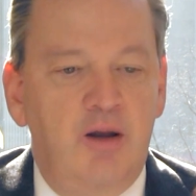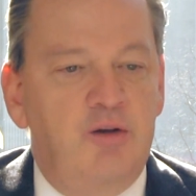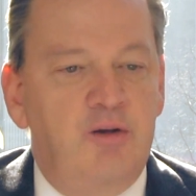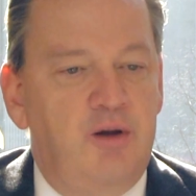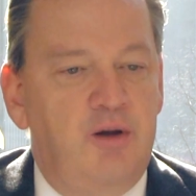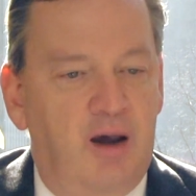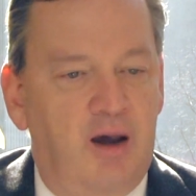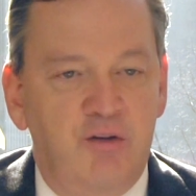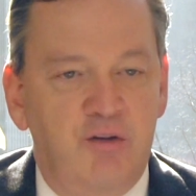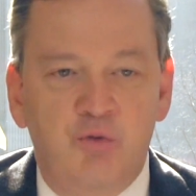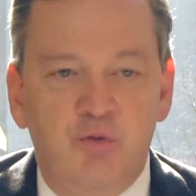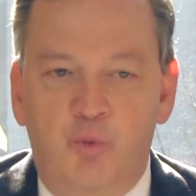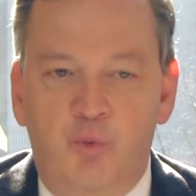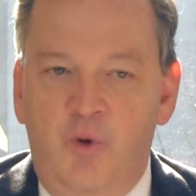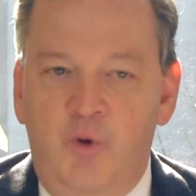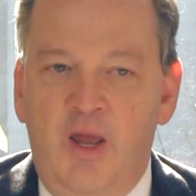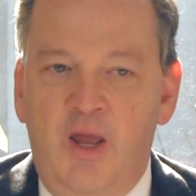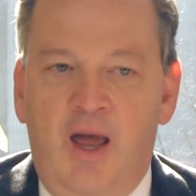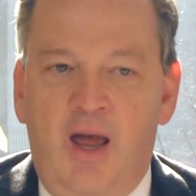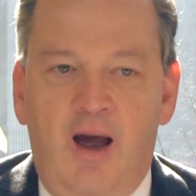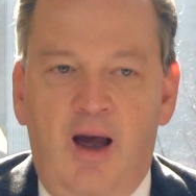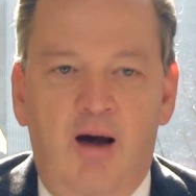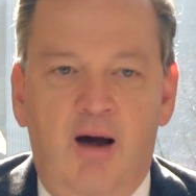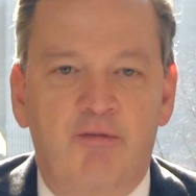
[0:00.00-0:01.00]
Yes,
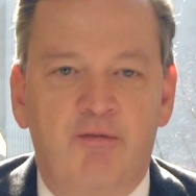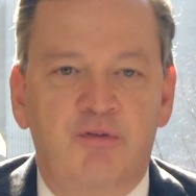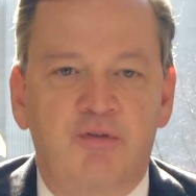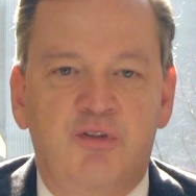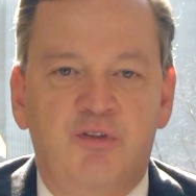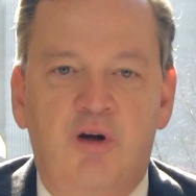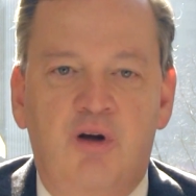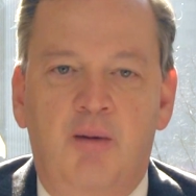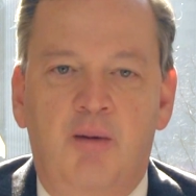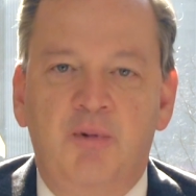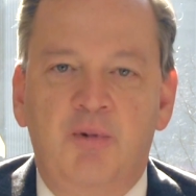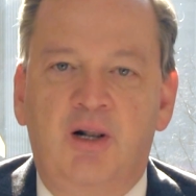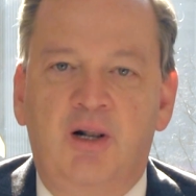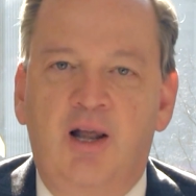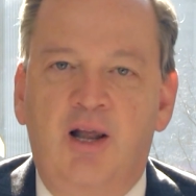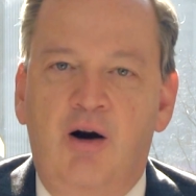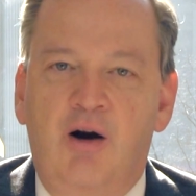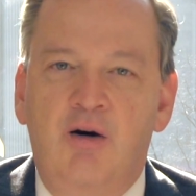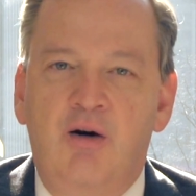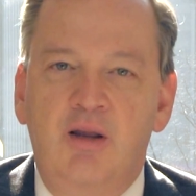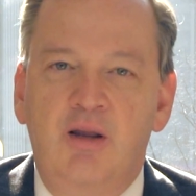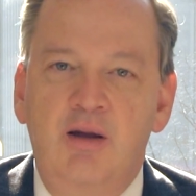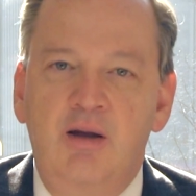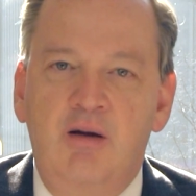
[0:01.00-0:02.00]
we have some
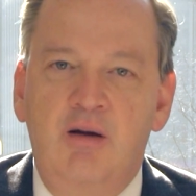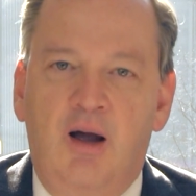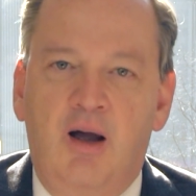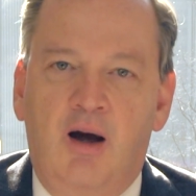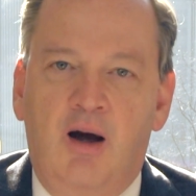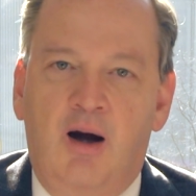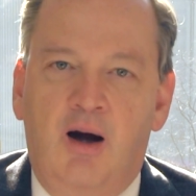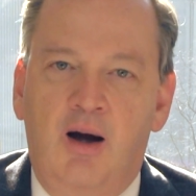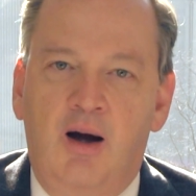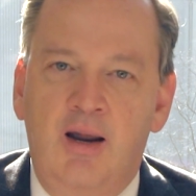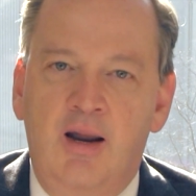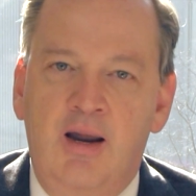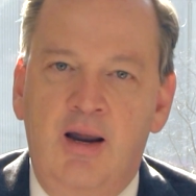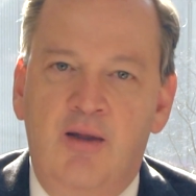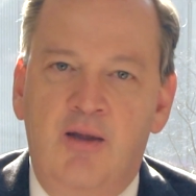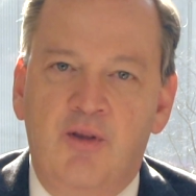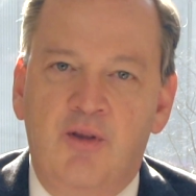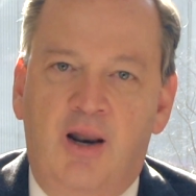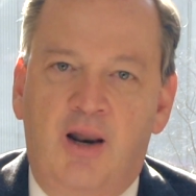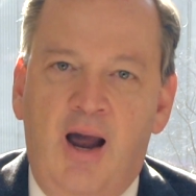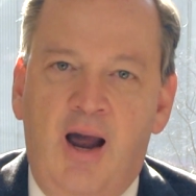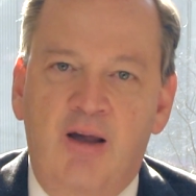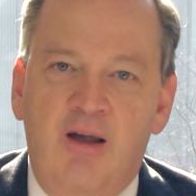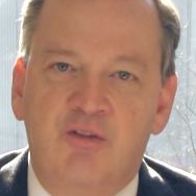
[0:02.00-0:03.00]
clarity in
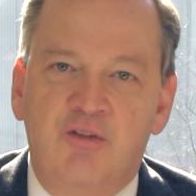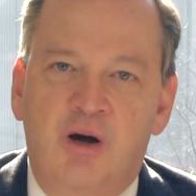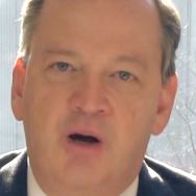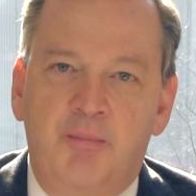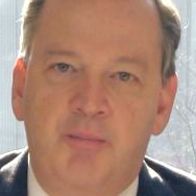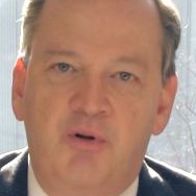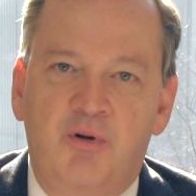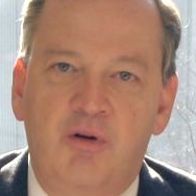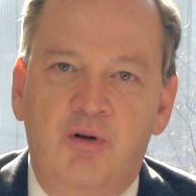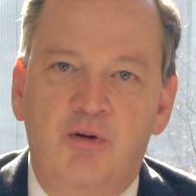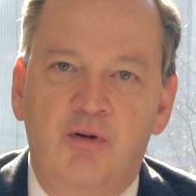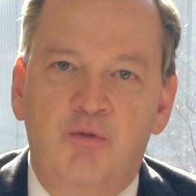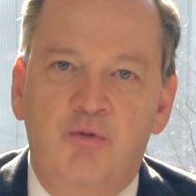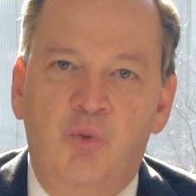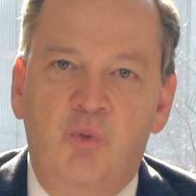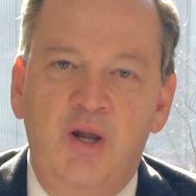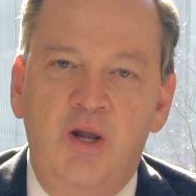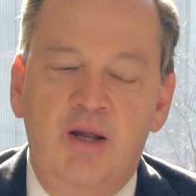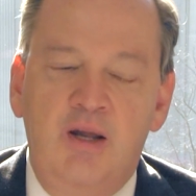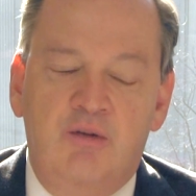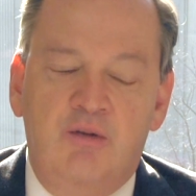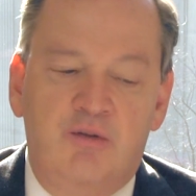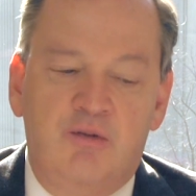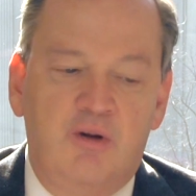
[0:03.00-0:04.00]
the last couple of
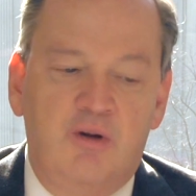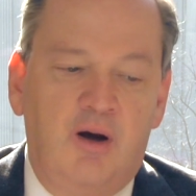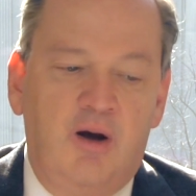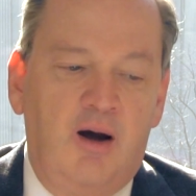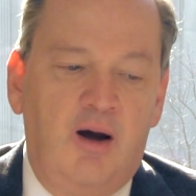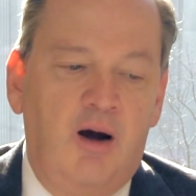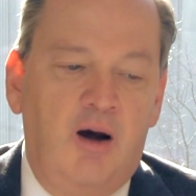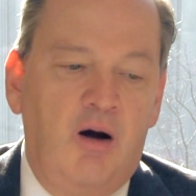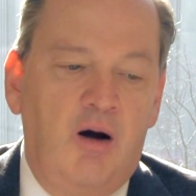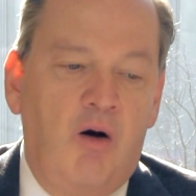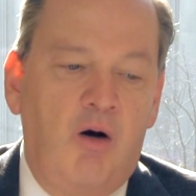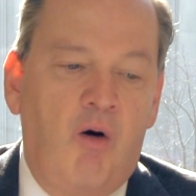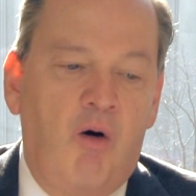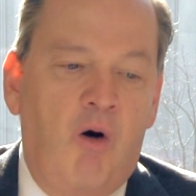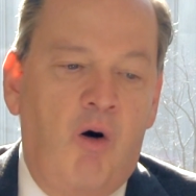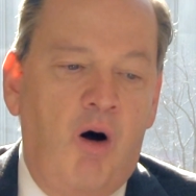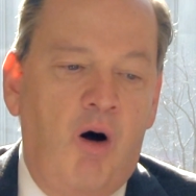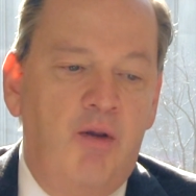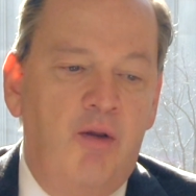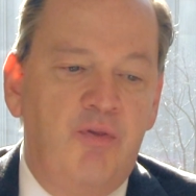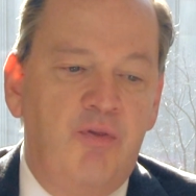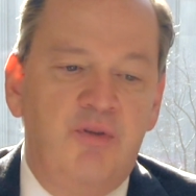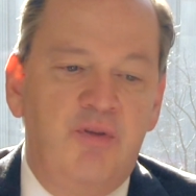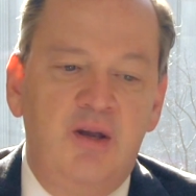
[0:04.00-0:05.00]
weeks
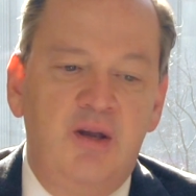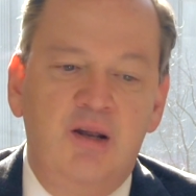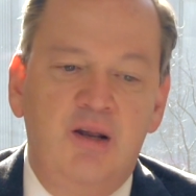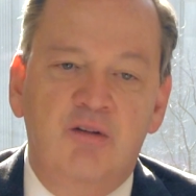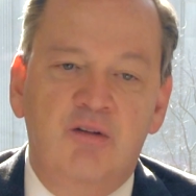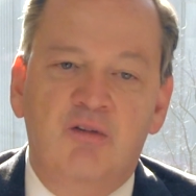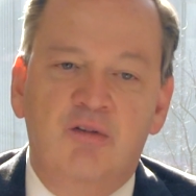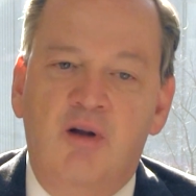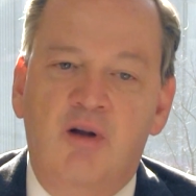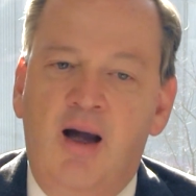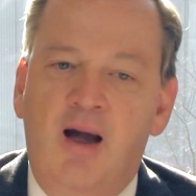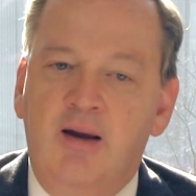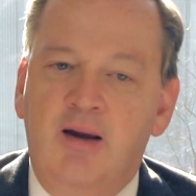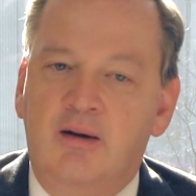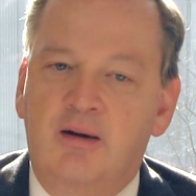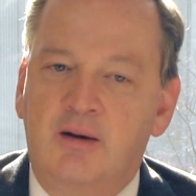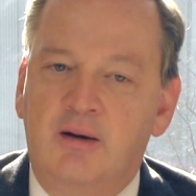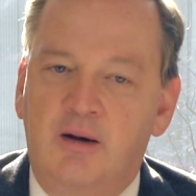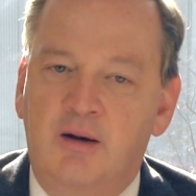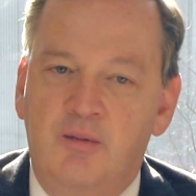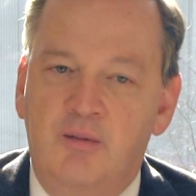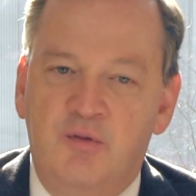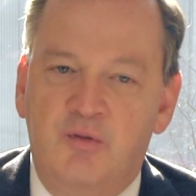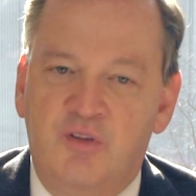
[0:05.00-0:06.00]
on things like
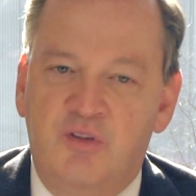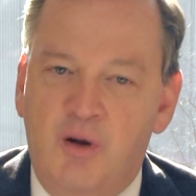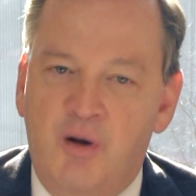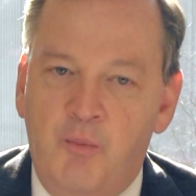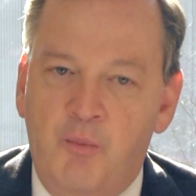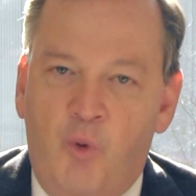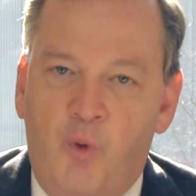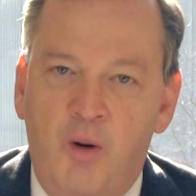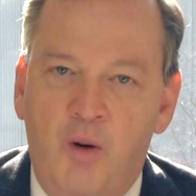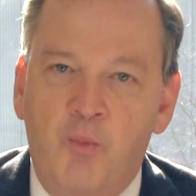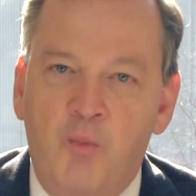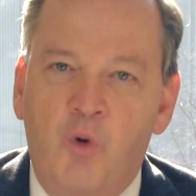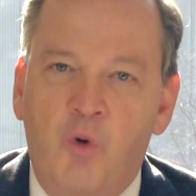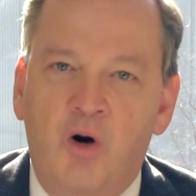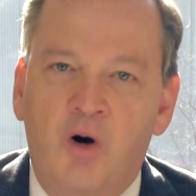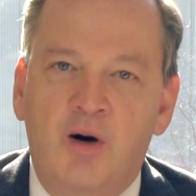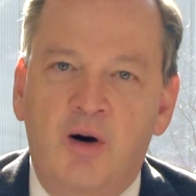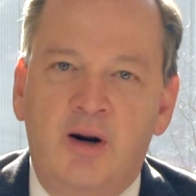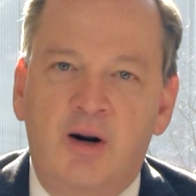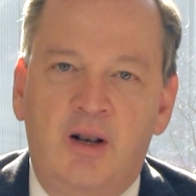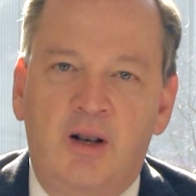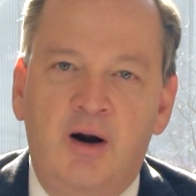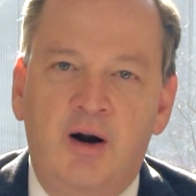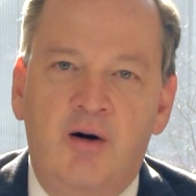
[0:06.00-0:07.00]
somewhat more
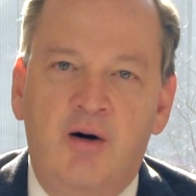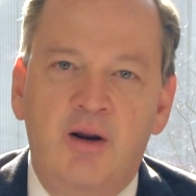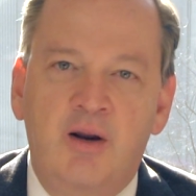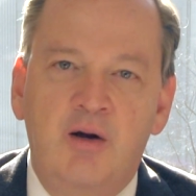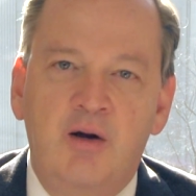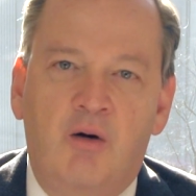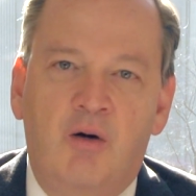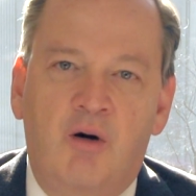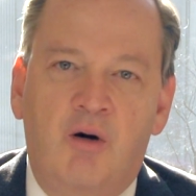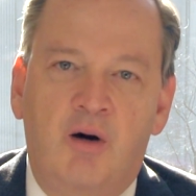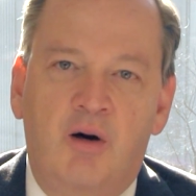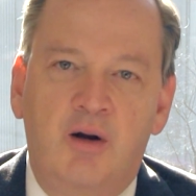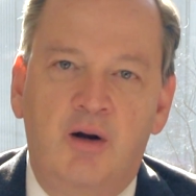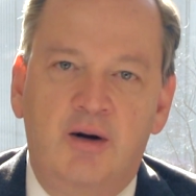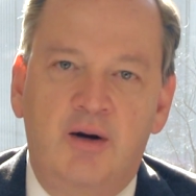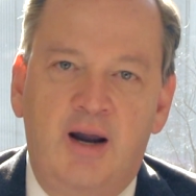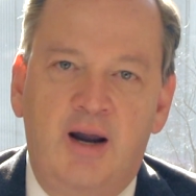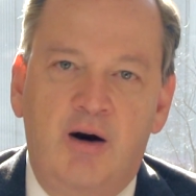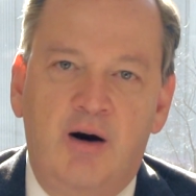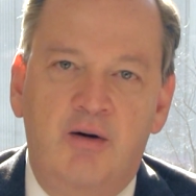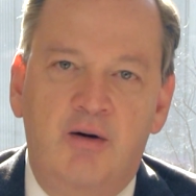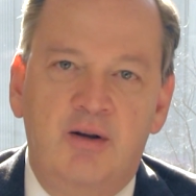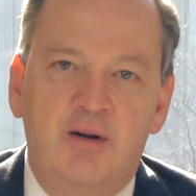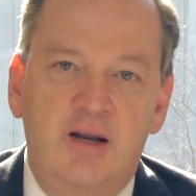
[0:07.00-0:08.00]
clarity on
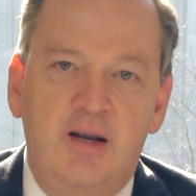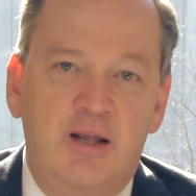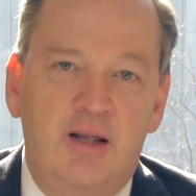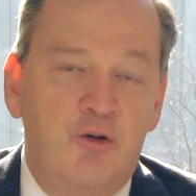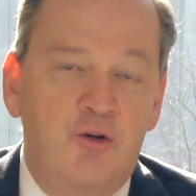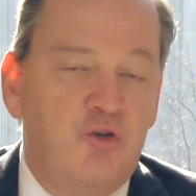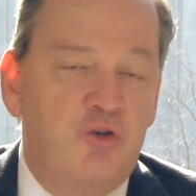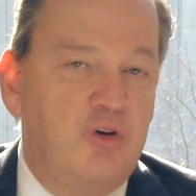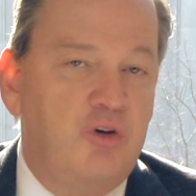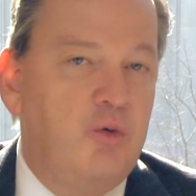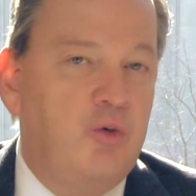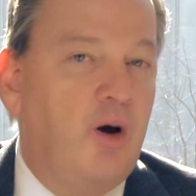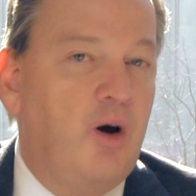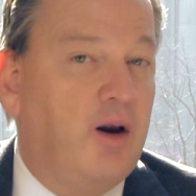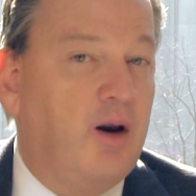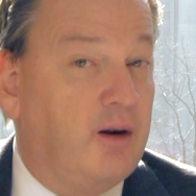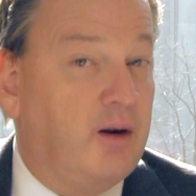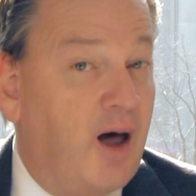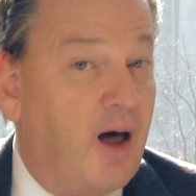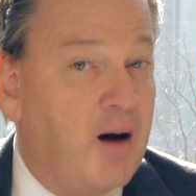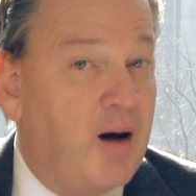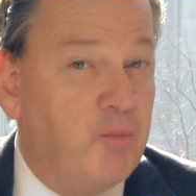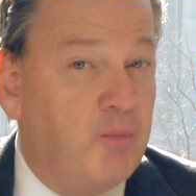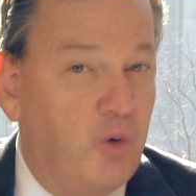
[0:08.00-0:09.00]
guaranteed issue, a
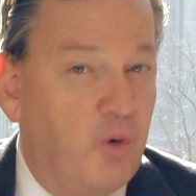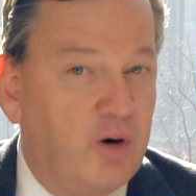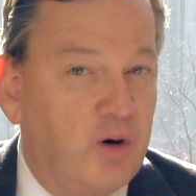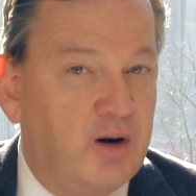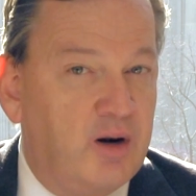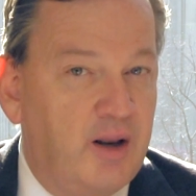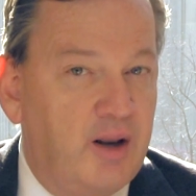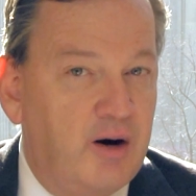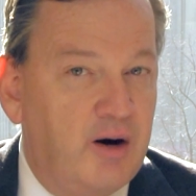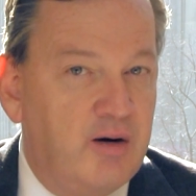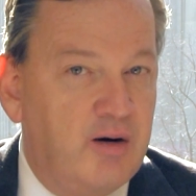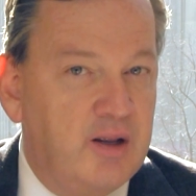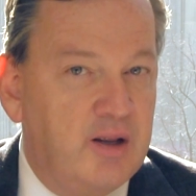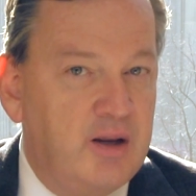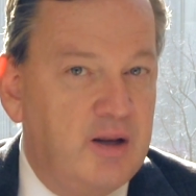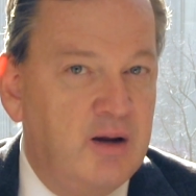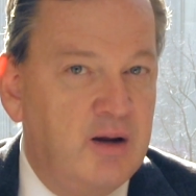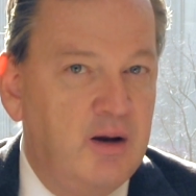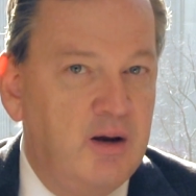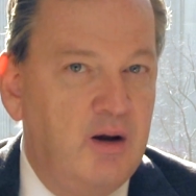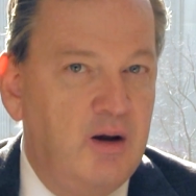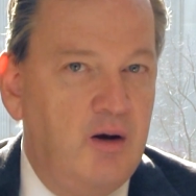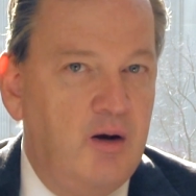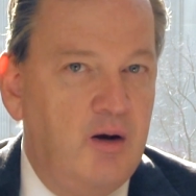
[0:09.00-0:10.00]
lot more clarity